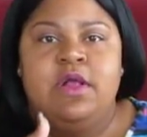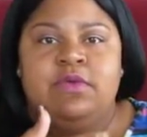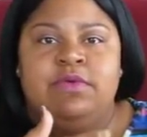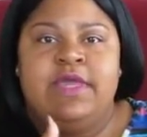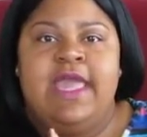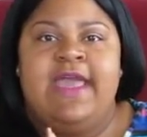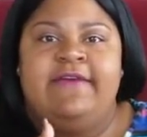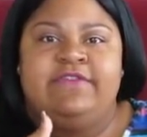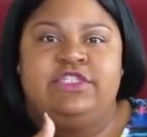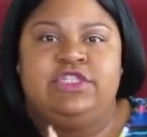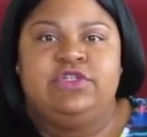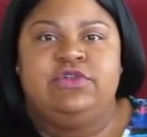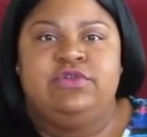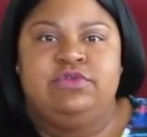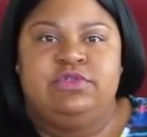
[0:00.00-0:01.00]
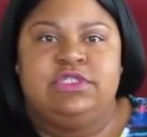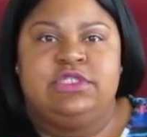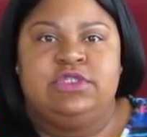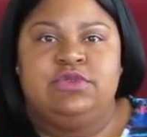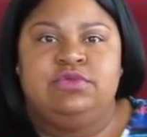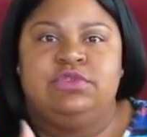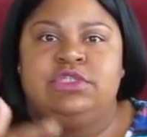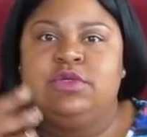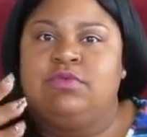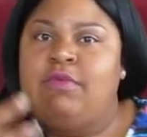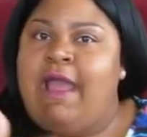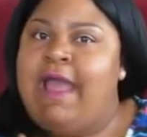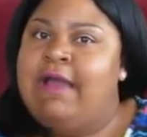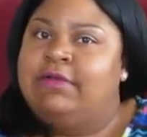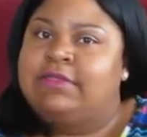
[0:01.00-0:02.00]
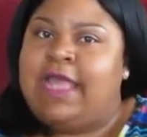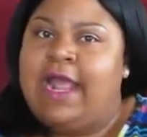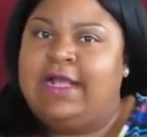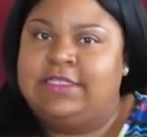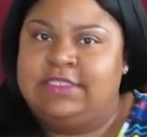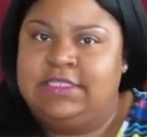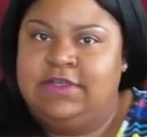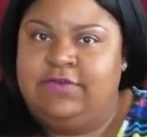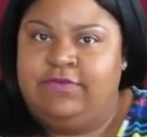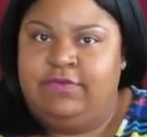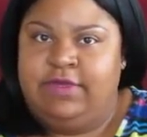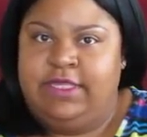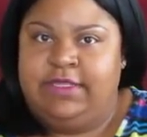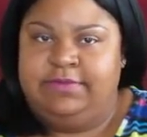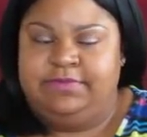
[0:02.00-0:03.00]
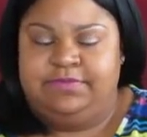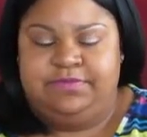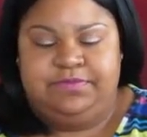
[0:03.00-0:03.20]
we have choose to surround ourselves with.